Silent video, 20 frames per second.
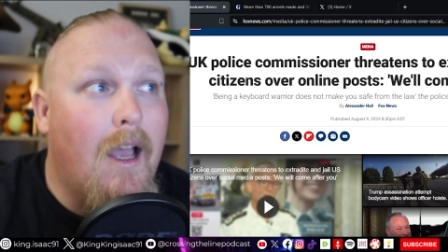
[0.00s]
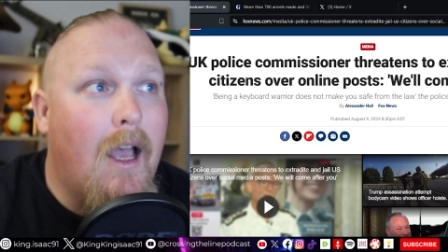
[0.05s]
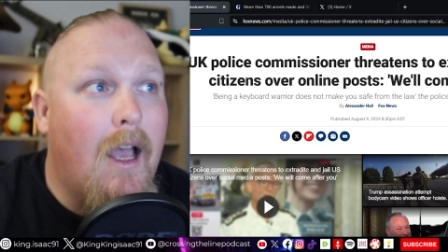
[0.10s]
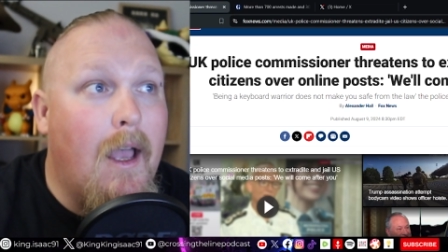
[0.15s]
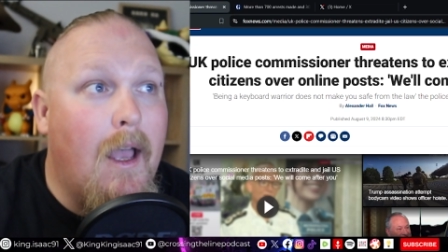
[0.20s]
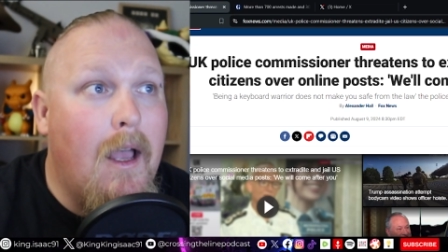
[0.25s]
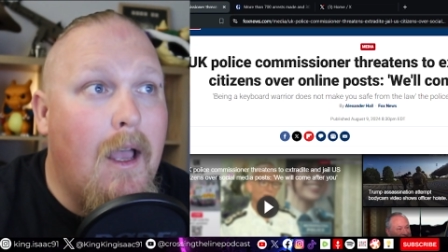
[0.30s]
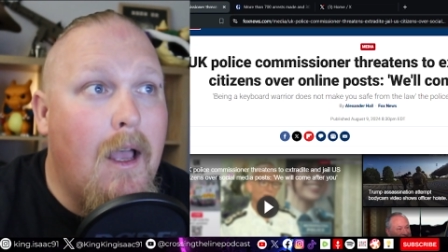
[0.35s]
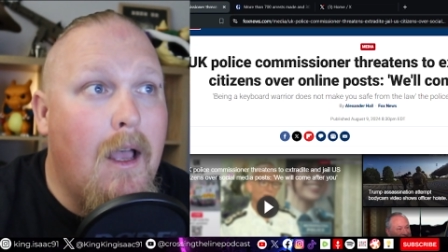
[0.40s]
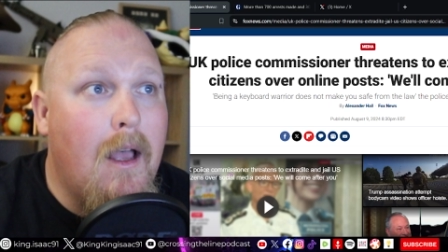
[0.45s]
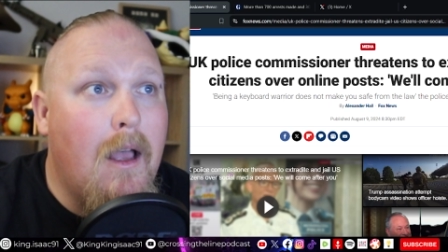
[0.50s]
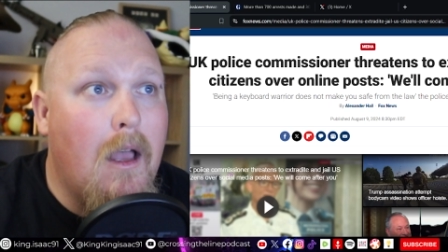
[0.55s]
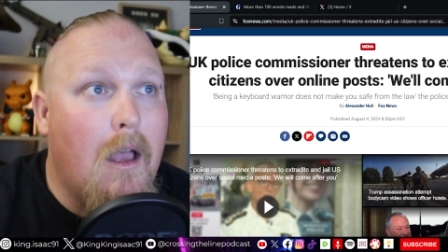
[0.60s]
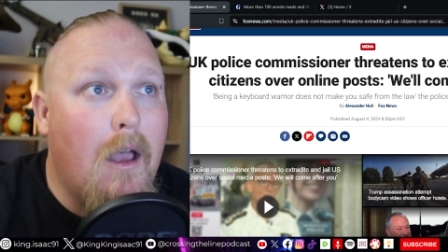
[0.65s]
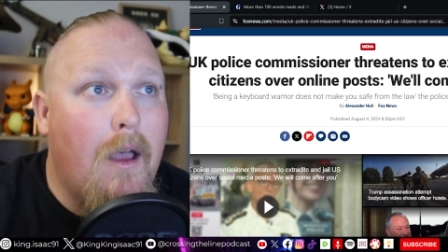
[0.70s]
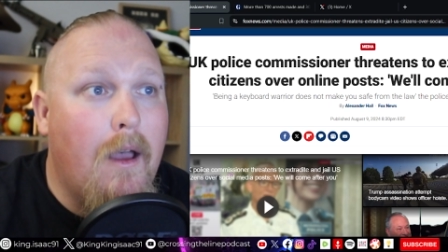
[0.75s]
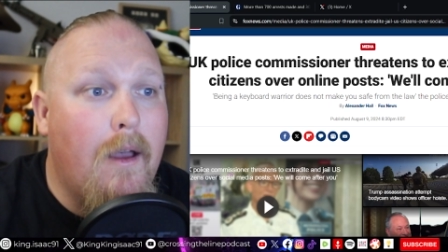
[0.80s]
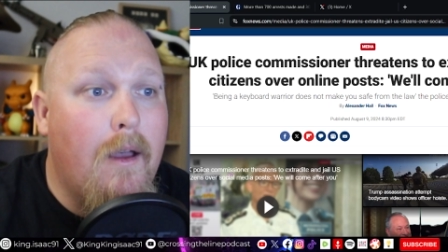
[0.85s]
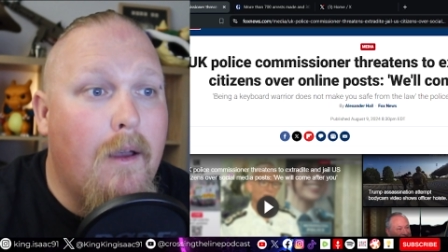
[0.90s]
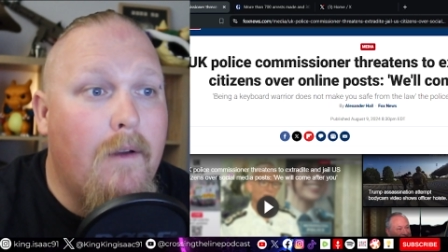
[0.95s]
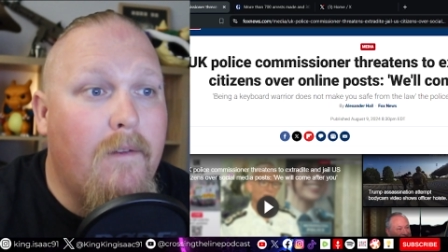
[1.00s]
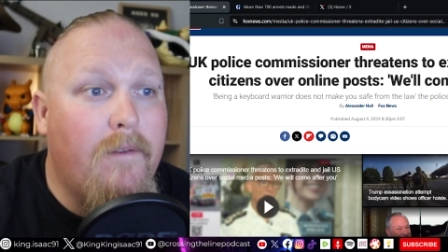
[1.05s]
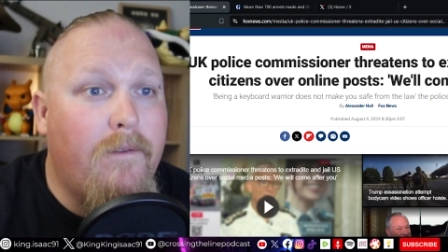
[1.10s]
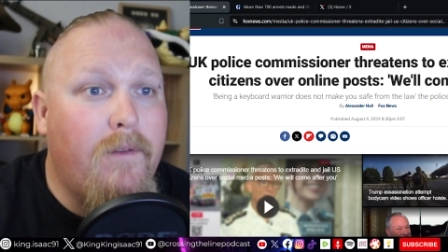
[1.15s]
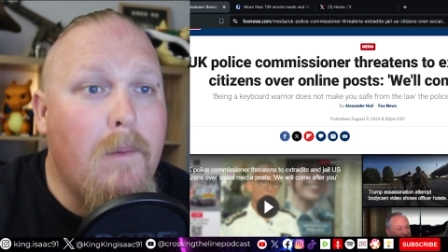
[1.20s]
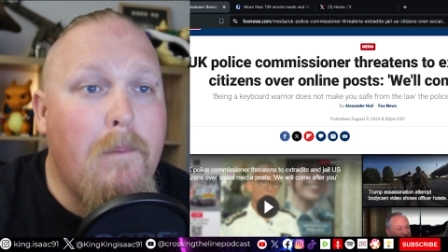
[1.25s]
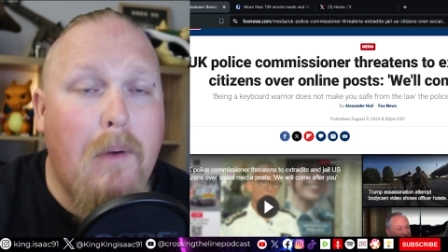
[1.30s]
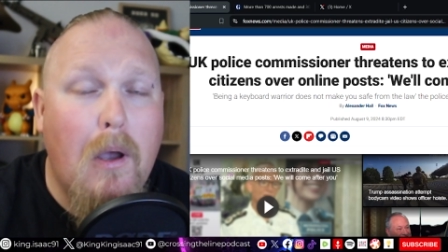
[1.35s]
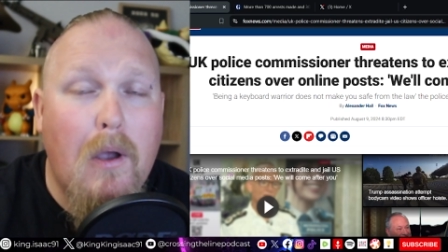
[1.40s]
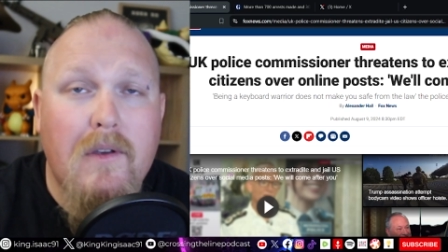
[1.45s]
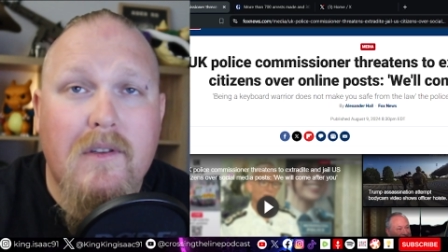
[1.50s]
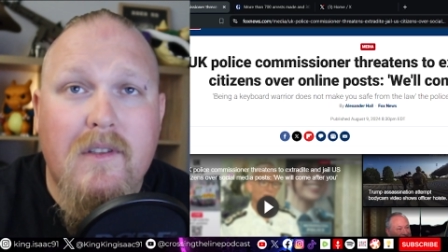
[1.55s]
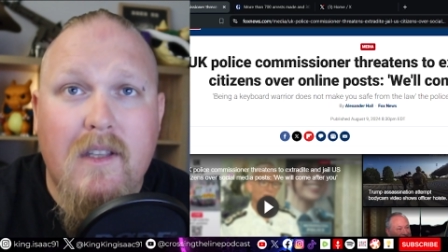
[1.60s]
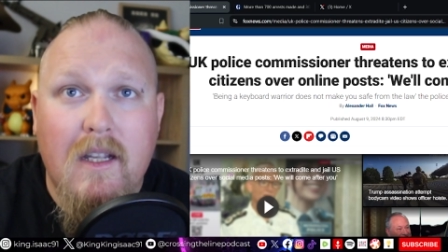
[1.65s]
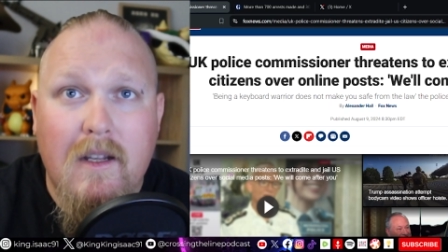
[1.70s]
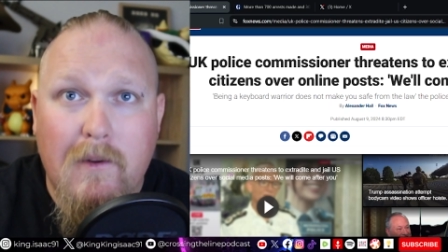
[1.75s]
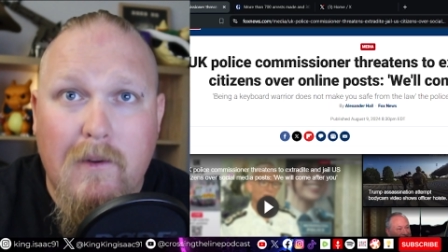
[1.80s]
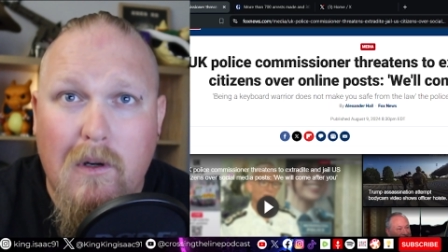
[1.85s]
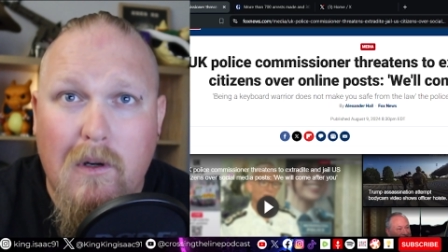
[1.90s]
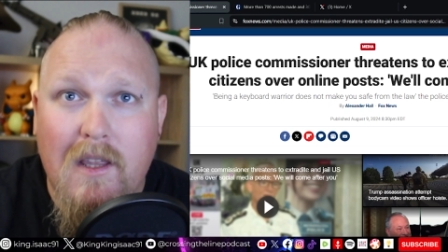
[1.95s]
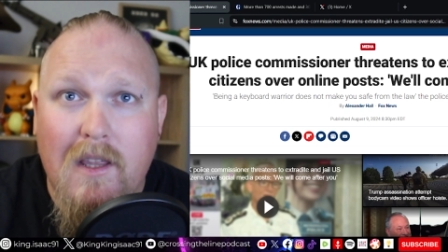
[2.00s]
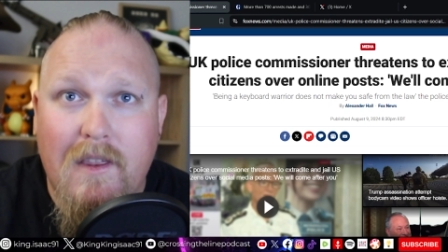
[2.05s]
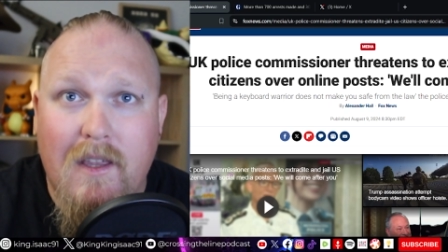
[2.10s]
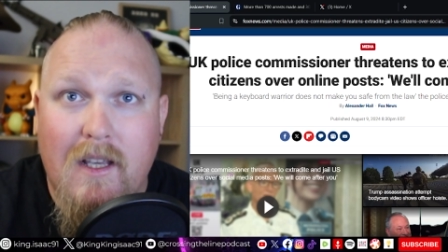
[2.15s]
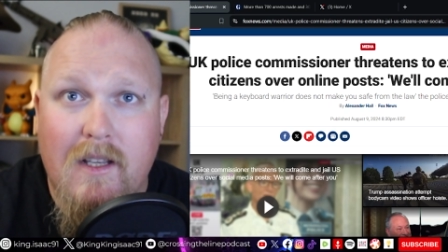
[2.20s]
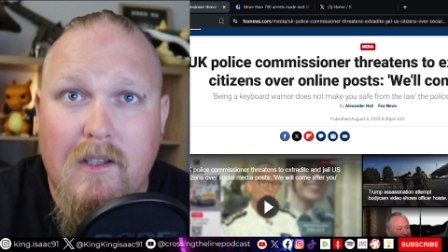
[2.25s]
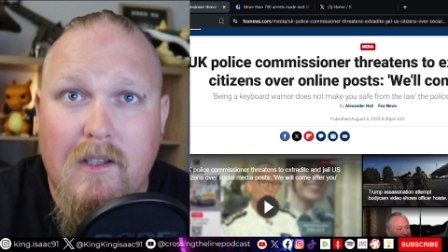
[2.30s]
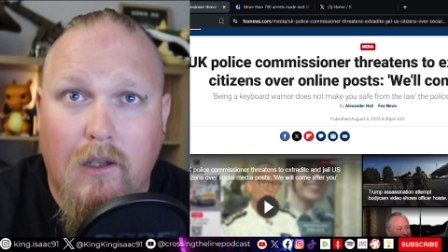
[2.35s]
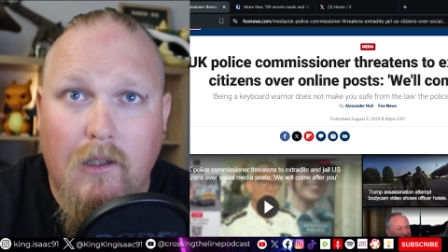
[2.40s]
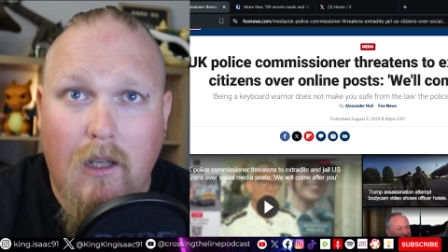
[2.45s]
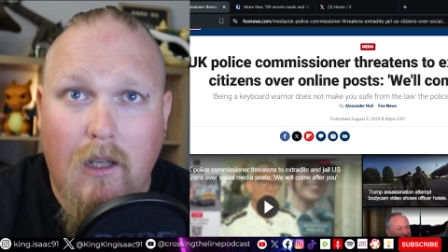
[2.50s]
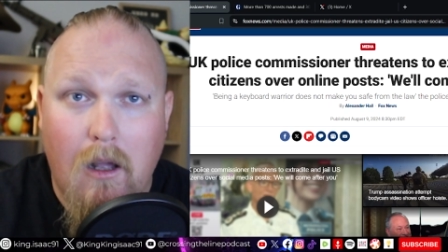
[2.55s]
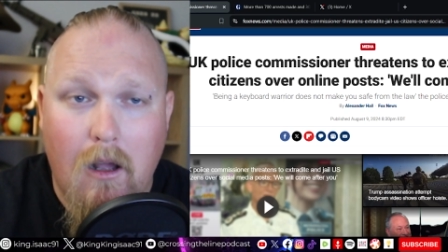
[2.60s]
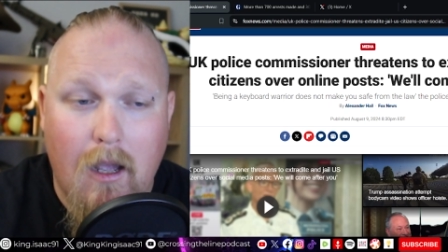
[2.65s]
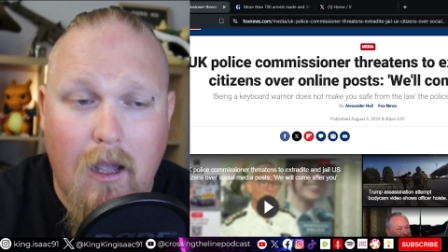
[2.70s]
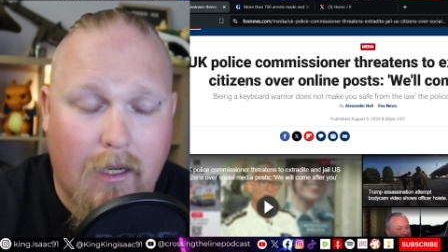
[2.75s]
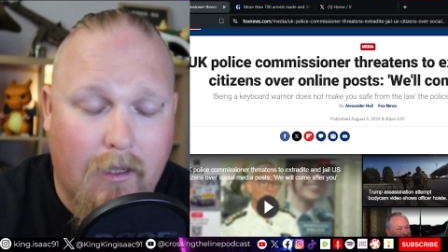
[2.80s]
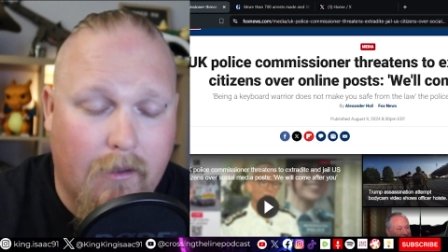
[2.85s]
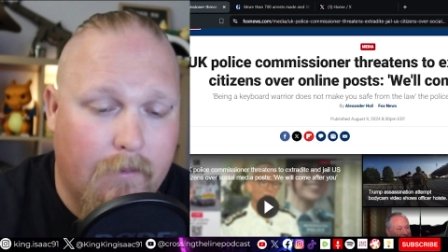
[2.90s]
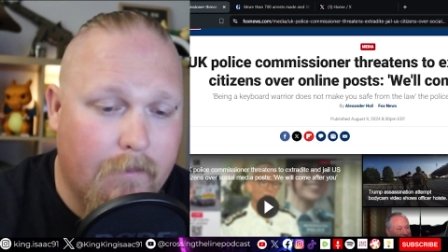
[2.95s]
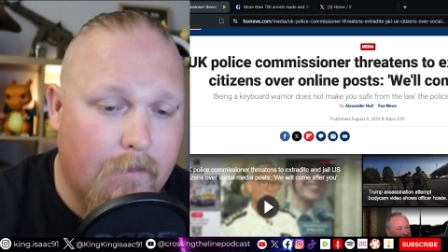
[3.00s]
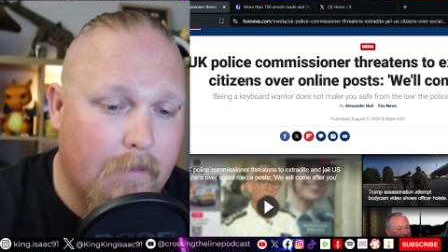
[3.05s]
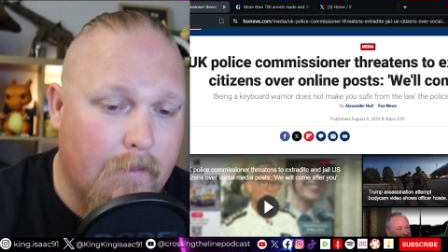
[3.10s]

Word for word: for posting naughty things online.